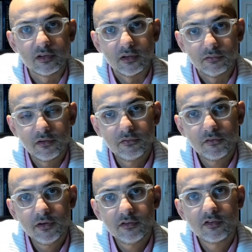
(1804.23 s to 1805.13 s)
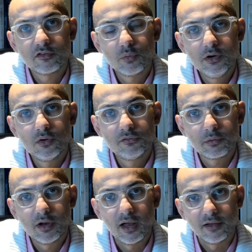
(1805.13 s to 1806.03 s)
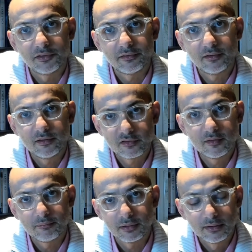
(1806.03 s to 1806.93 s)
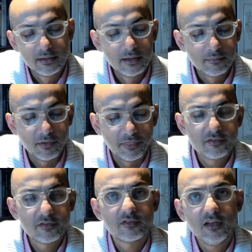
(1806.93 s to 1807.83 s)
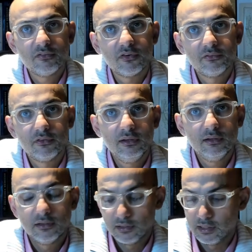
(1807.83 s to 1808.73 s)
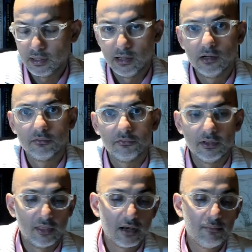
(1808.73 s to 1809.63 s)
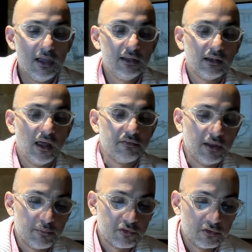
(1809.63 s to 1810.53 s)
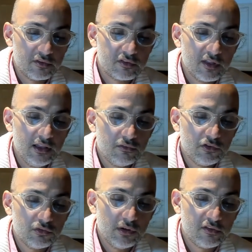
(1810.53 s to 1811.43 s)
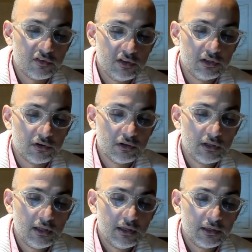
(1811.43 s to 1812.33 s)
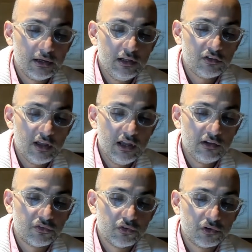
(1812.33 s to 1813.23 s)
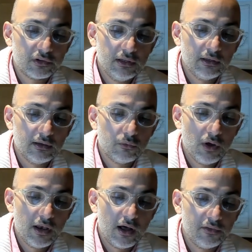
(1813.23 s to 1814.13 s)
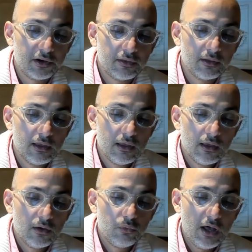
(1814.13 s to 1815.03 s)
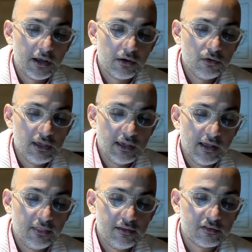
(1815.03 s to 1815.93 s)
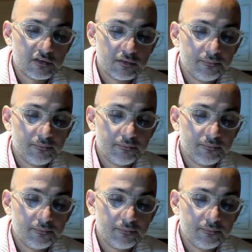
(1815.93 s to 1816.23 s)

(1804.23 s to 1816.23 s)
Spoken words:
If f of x is 1 over 100, it's simple. But this is f of t, the remaining lifetime. So this, the individual is 0, reach the age 40, 100. We are looking at this